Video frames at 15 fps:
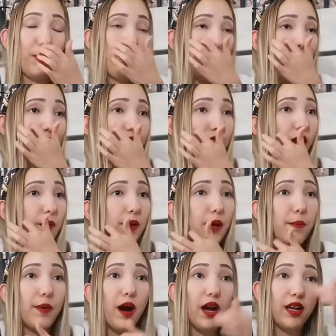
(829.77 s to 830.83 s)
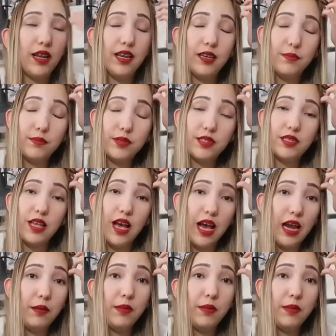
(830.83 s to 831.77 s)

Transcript: in a zombie apocalypse, I'd